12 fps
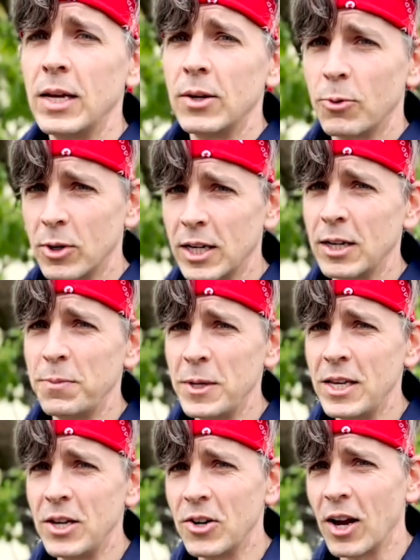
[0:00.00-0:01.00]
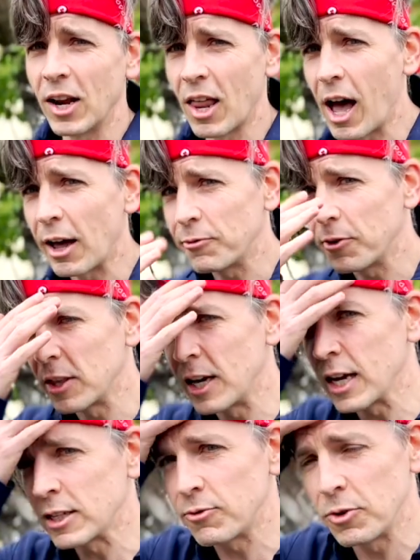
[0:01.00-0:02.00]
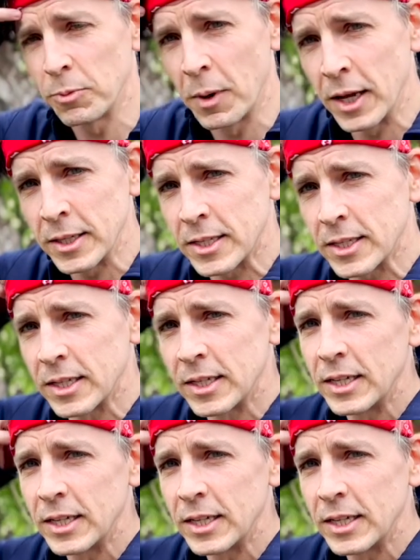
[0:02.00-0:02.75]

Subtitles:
We're going to be here a lot for the next few months,